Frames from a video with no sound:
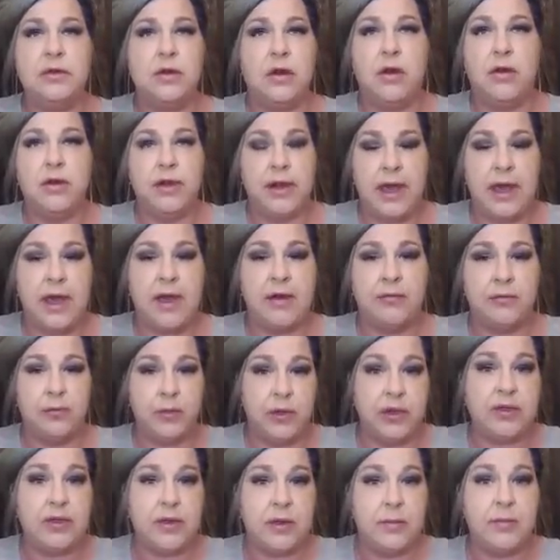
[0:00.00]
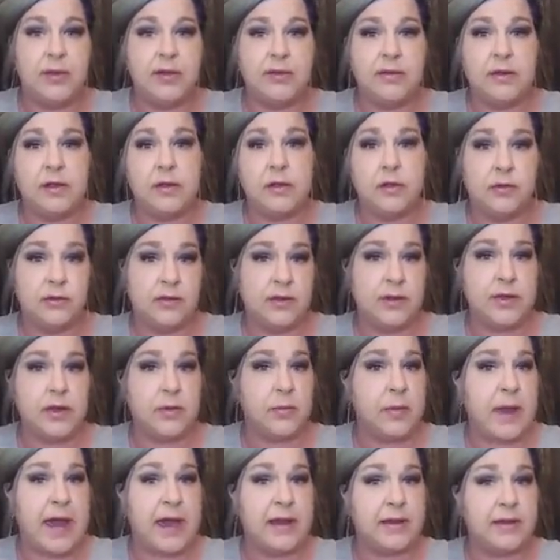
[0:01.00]
all they have with them is the clothes on their
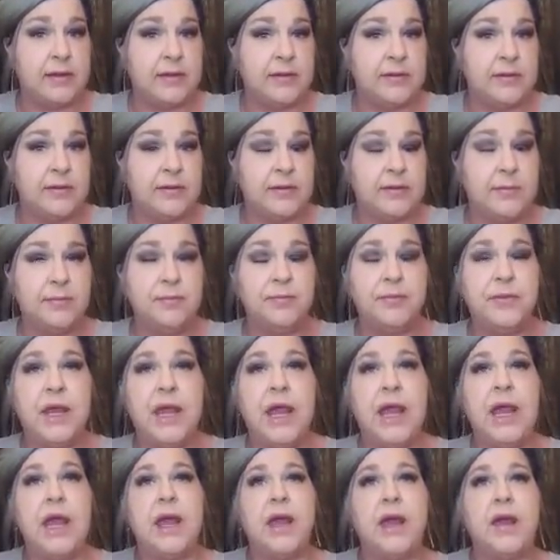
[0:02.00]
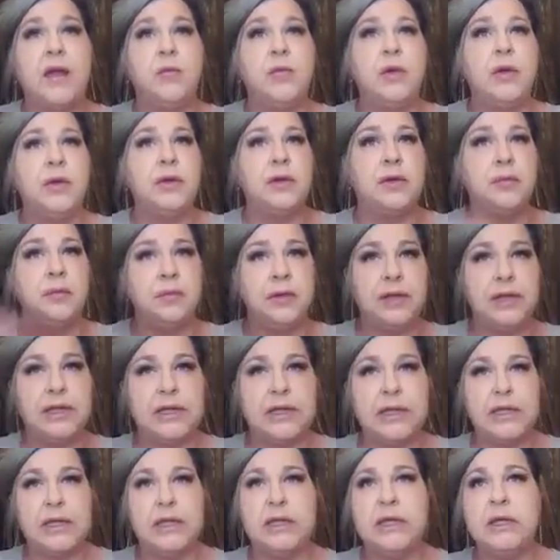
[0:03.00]
back. And we
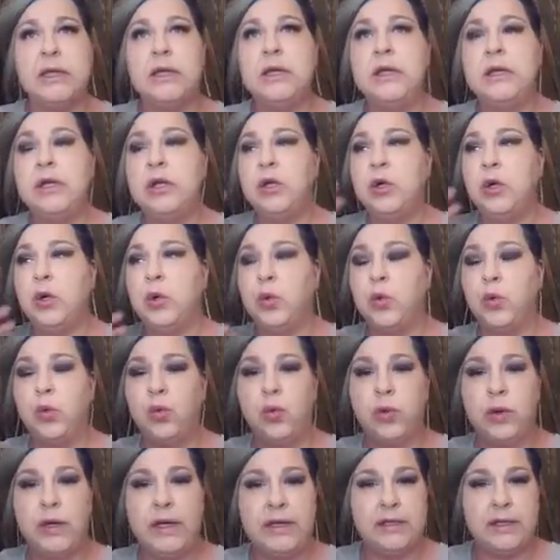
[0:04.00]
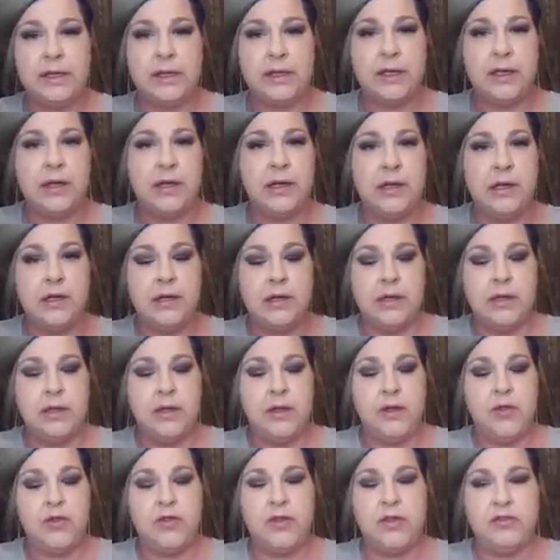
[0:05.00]
completely redid
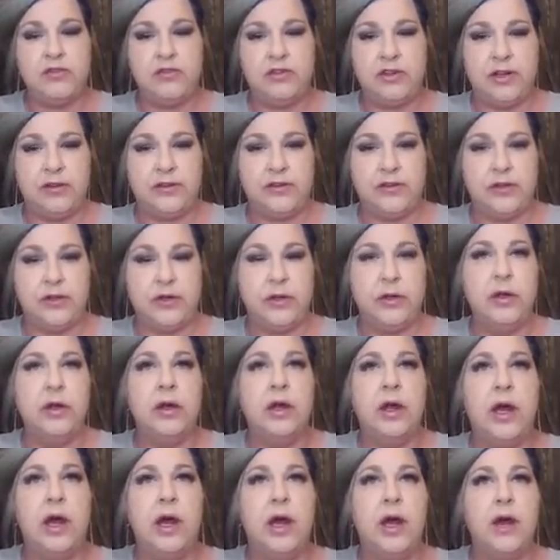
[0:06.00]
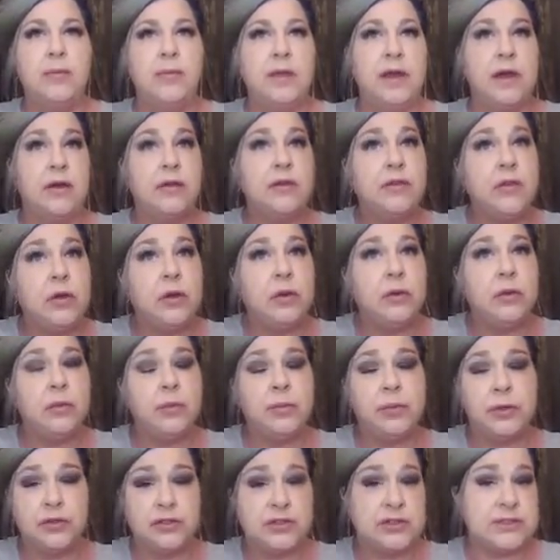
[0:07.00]
this shelter. They also
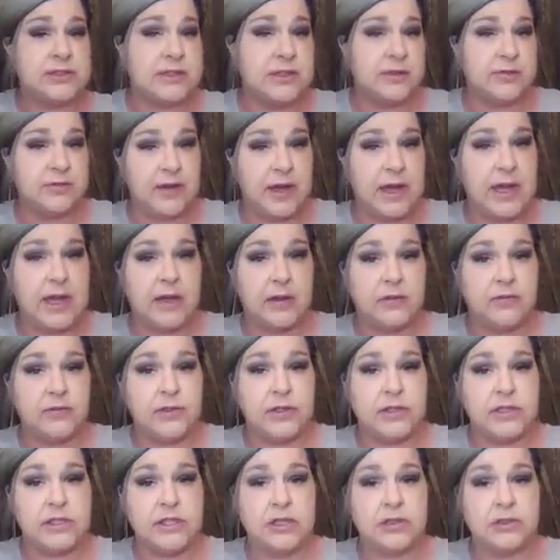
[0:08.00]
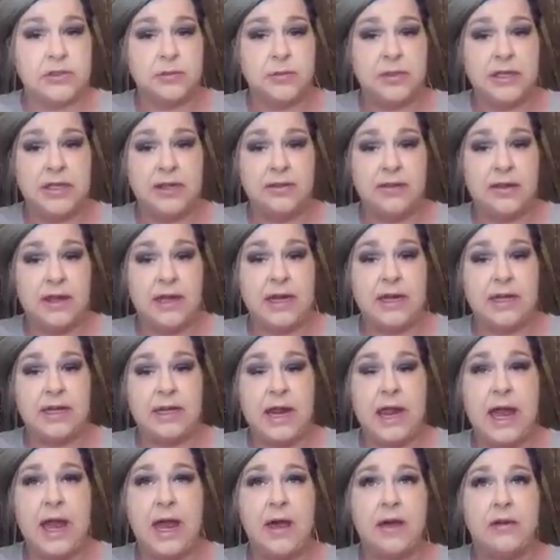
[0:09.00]
purchased a van for the shelter because they
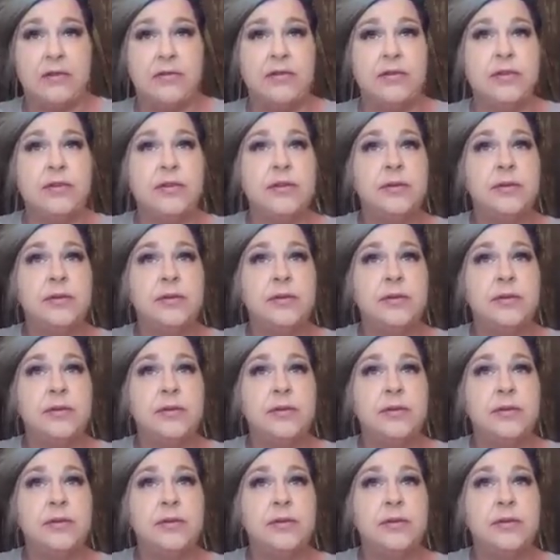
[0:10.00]
didn't have